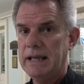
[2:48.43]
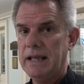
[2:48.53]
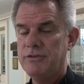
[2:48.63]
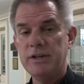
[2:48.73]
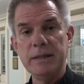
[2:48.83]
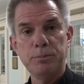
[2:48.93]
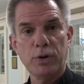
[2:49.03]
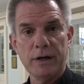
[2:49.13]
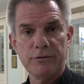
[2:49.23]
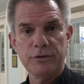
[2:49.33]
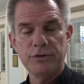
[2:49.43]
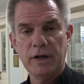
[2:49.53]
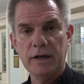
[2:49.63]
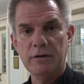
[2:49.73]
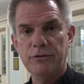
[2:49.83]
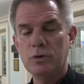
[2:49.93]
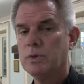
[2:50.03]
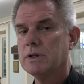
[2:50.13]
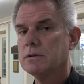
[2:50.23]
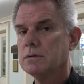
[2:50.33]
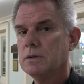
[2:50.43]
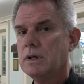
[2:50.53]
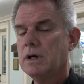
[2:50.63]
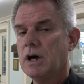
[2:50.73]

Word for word: is the prayerful side, if you will,